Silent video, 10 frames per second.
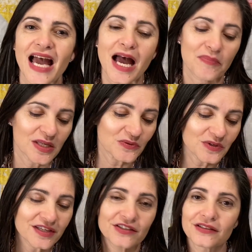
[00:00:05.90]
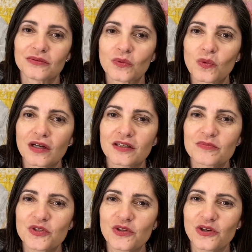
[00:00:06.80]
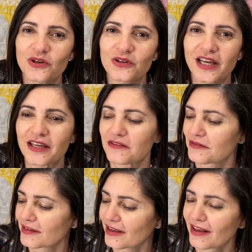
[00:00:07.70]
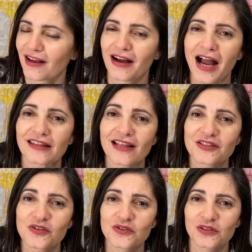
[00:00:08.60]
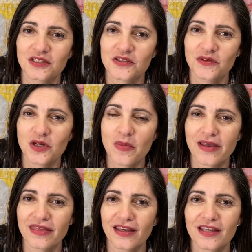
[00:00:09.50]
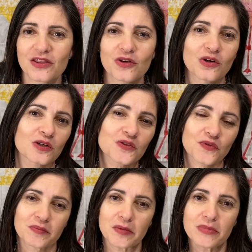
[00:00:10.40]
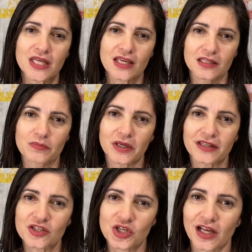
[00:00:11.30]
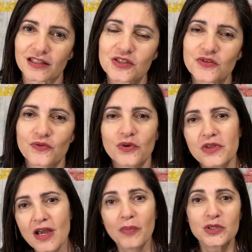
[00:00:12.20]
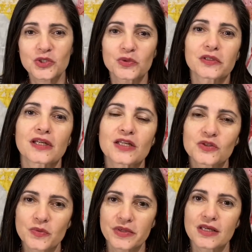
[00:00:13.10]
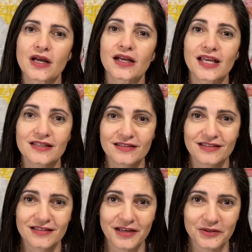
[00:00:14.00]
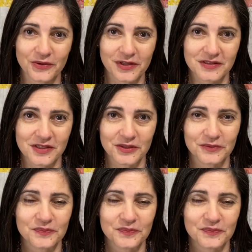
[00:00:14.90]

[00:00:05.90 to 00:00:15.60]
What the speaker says: Happy New Year! Welcome to the Girl Cave. I'd like to start this video by thanking the girls from the Mini Kit Monday Challenge for the opportunity to be a guest designer this year.